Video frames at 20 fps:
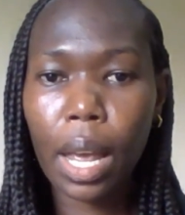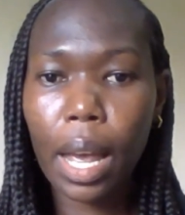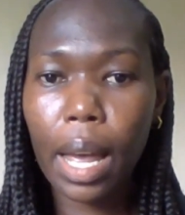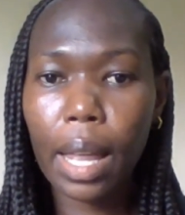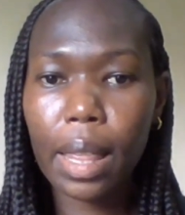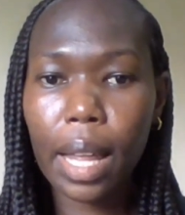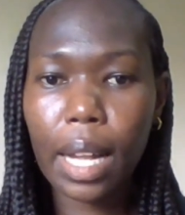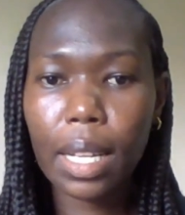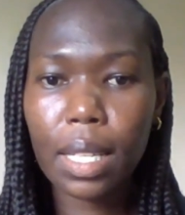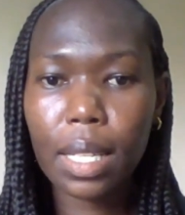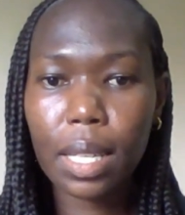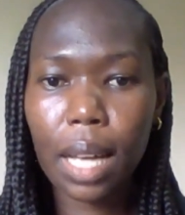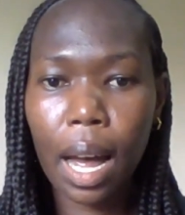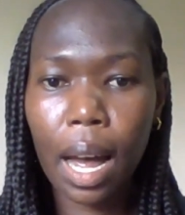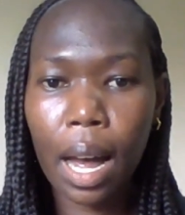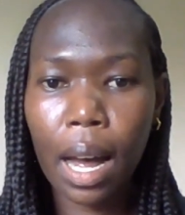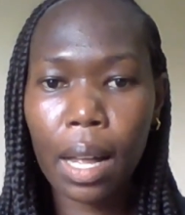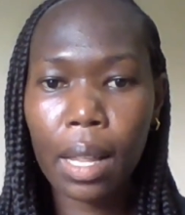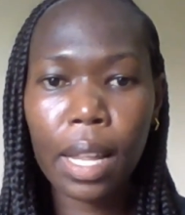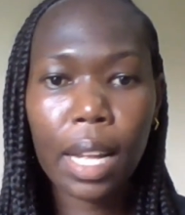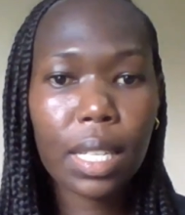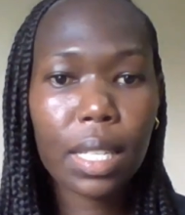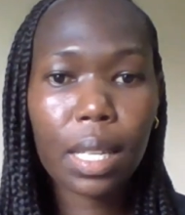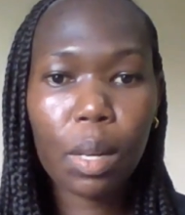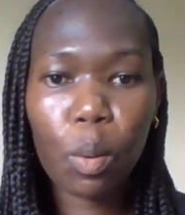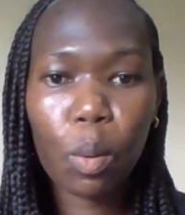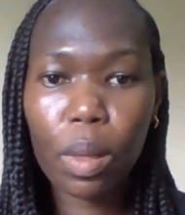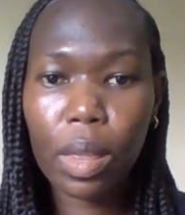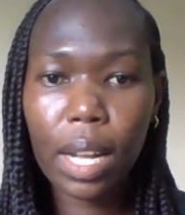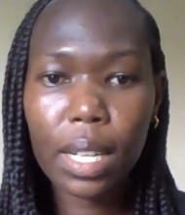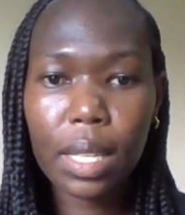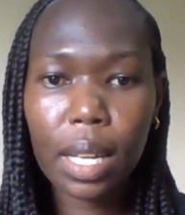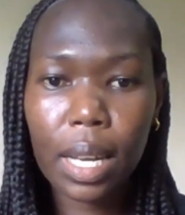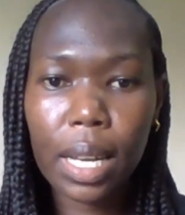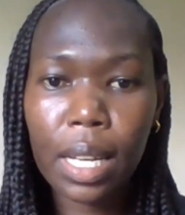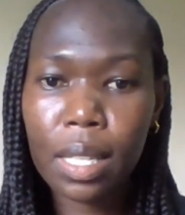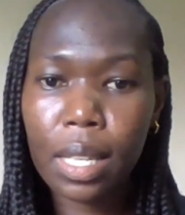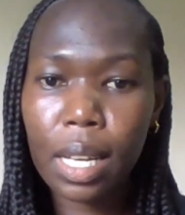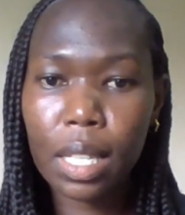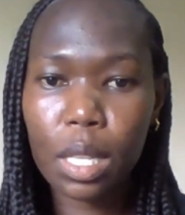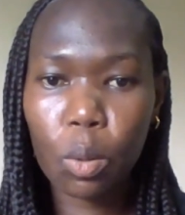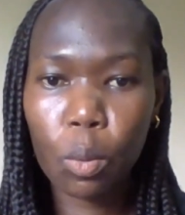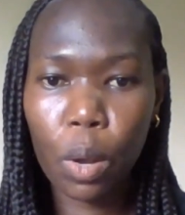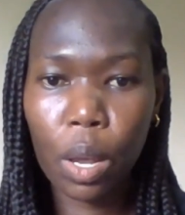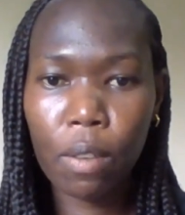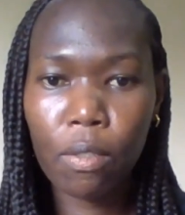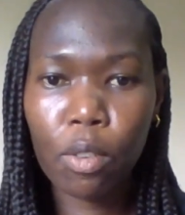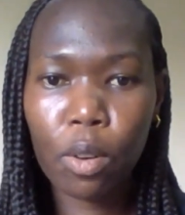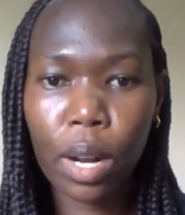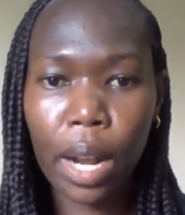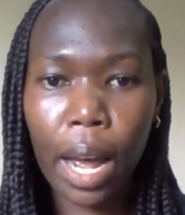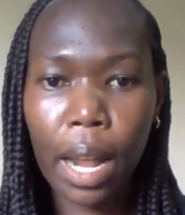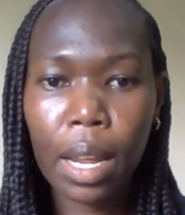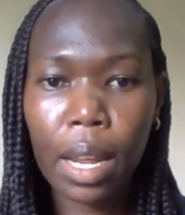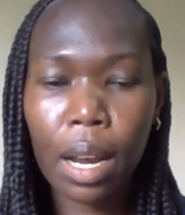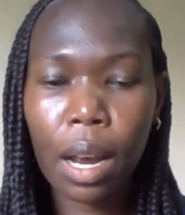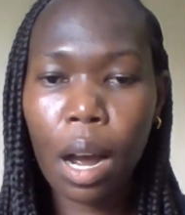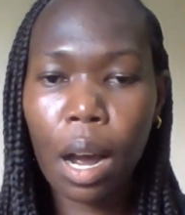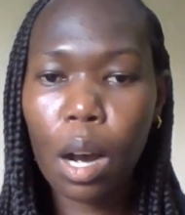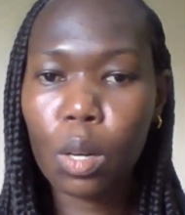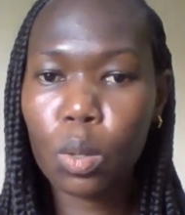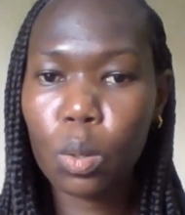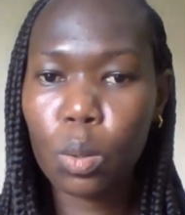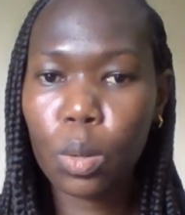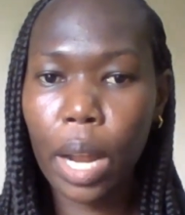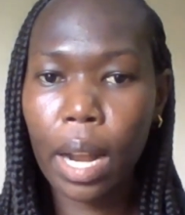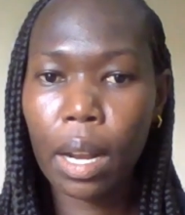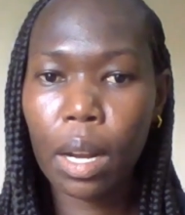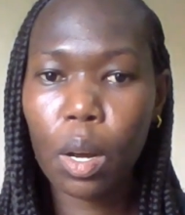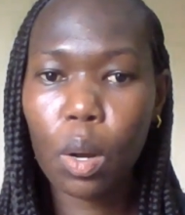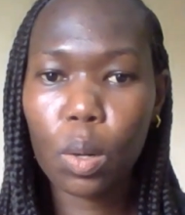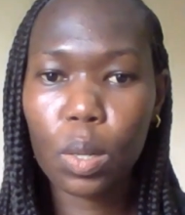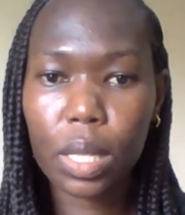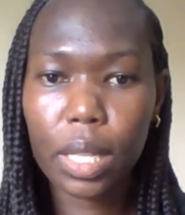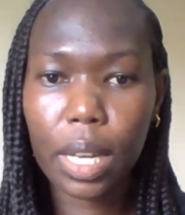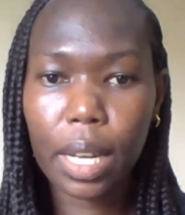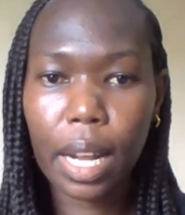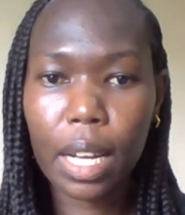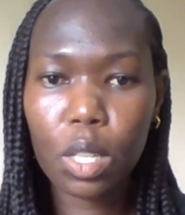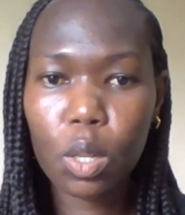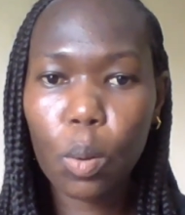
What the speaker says: And that's the easiest way for learning how to run containers.